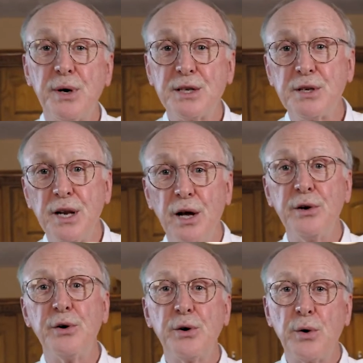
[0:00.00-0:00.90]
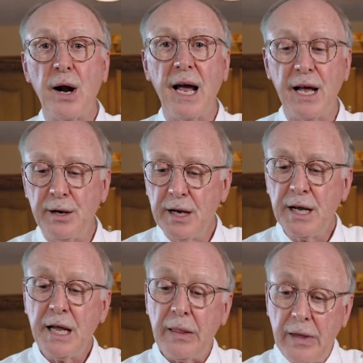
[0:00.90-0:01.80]
as an undergrad,
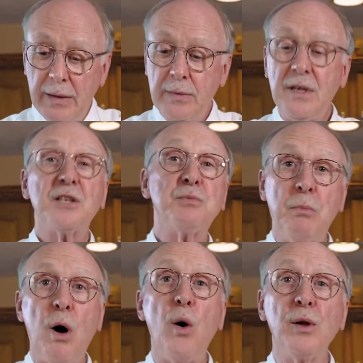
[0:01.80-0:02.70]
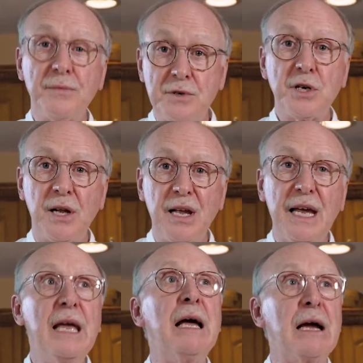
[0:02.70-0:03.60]
that this bowl of
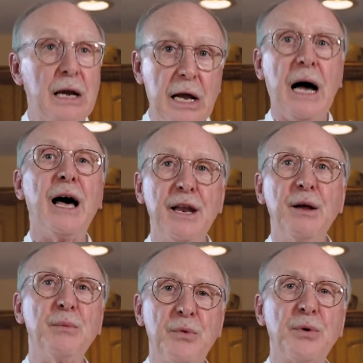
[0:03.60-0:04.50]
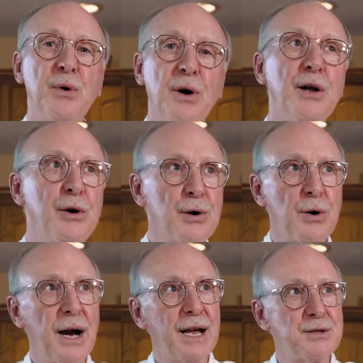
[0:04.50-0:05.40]
chili got him through
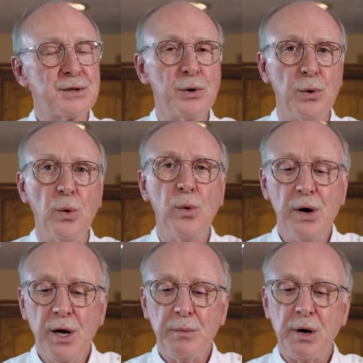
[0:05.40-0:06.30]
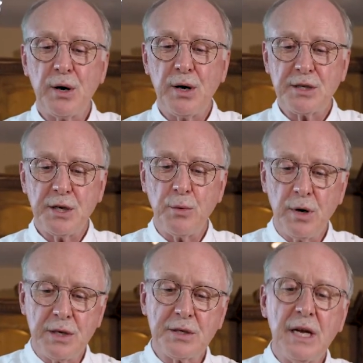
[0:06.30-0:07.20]
undergrad school because it
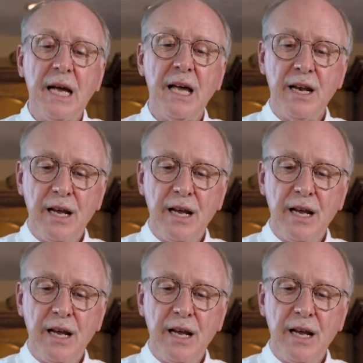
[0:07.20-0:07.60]
was an